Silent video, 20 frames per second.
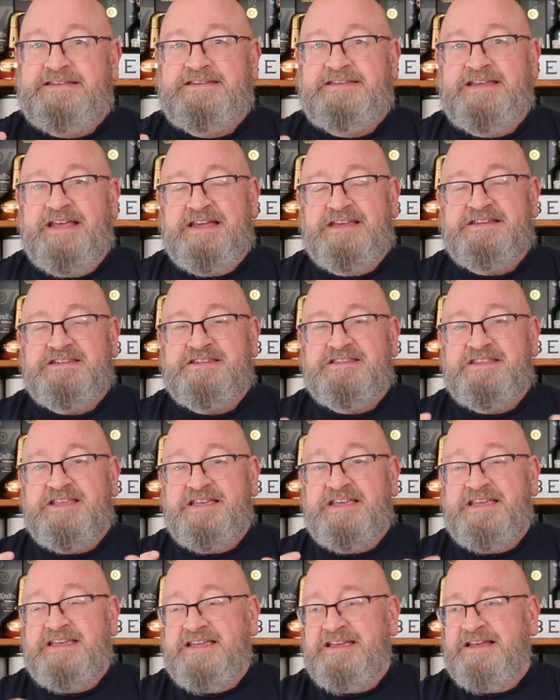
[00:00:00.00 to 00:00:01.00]
does
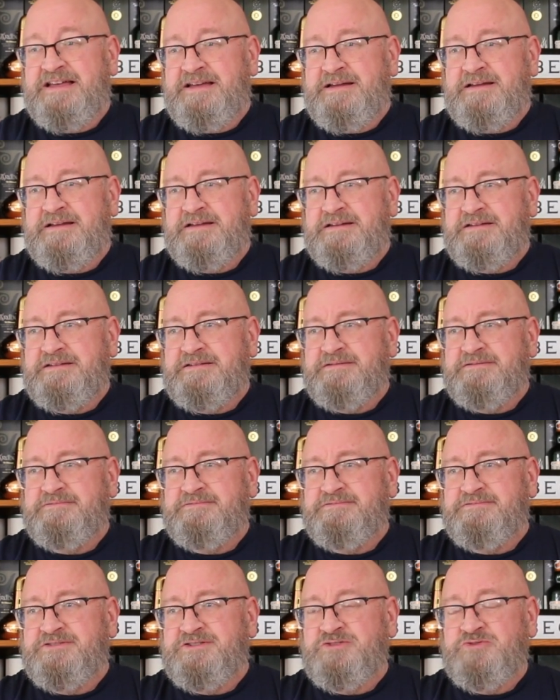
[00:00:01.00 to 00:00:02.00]
the uh,
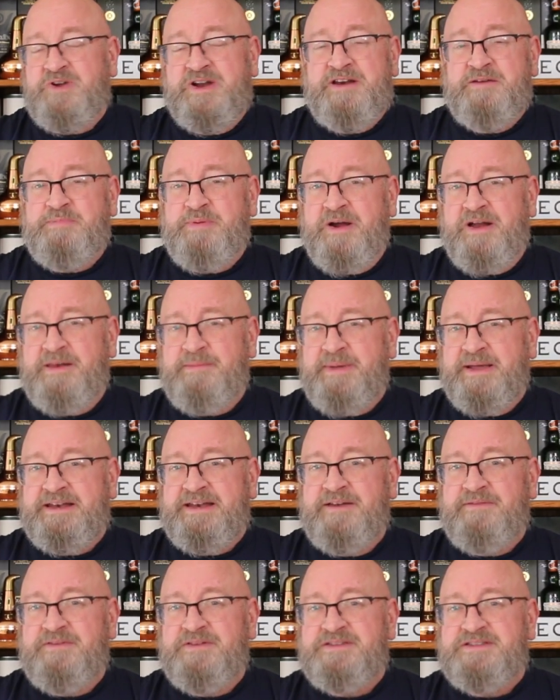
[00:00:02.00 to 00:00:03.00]
strain of barley make a
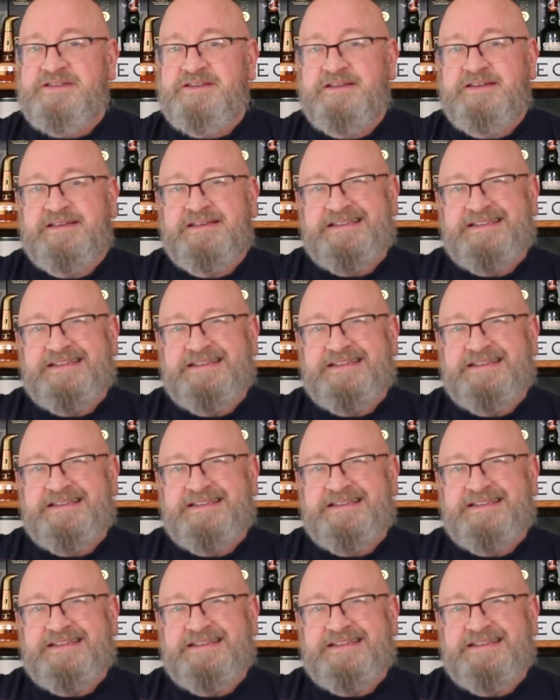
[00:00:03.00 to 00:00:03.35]
difference?